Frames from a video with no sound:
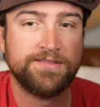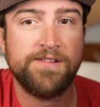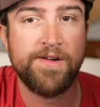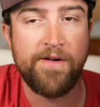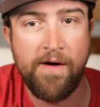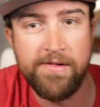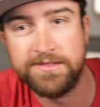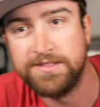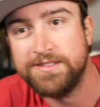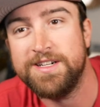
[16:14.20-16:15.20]
Well,
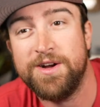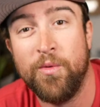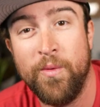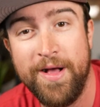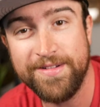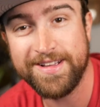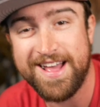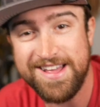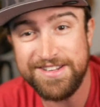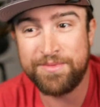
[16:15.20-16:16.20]
guys, what's up?
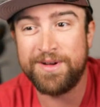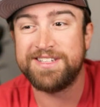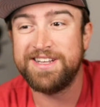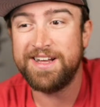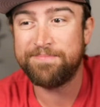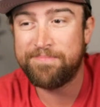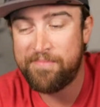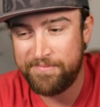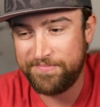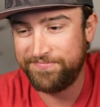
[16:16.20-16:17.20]

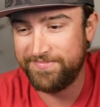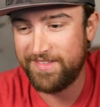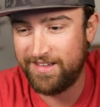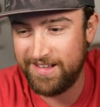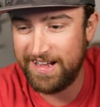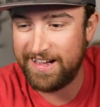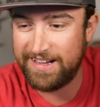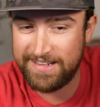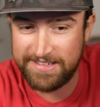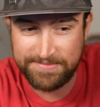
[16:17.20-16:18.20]
I
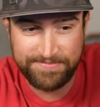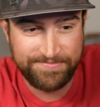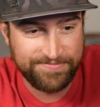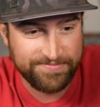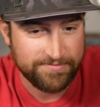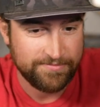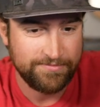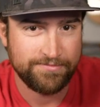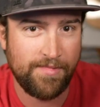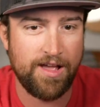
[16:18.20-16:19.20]
hope that you can
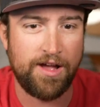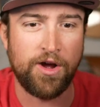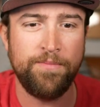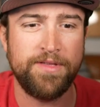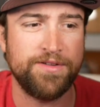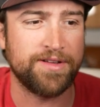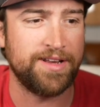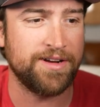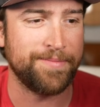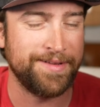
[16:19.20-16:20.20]
hear me.
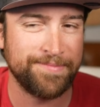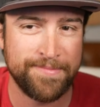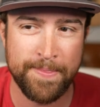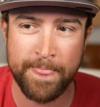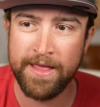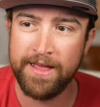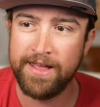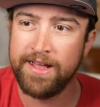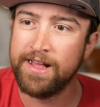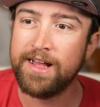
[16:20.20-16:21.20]
I'm just
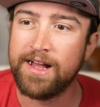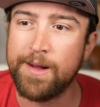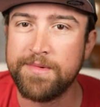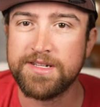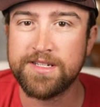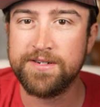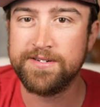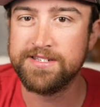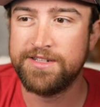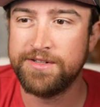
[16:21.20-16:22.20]
going to.
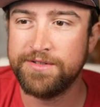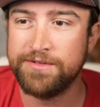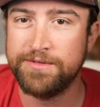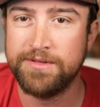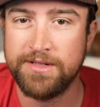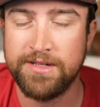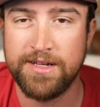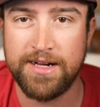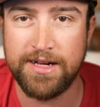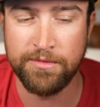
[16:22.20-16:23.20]
Whoa, that was a
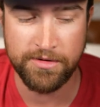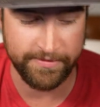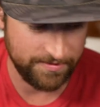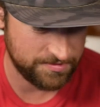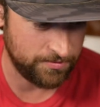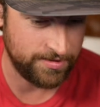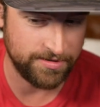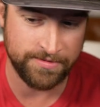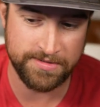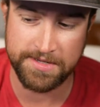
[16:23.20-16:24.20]
weird noise. I'm just going to sit
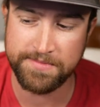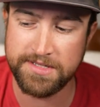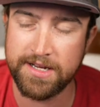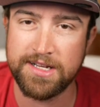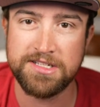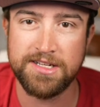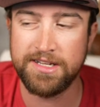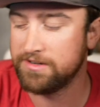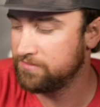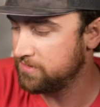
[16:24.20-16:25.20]
here for just a little
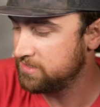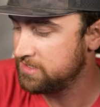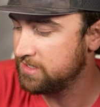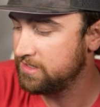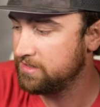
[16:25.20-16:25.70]
bit to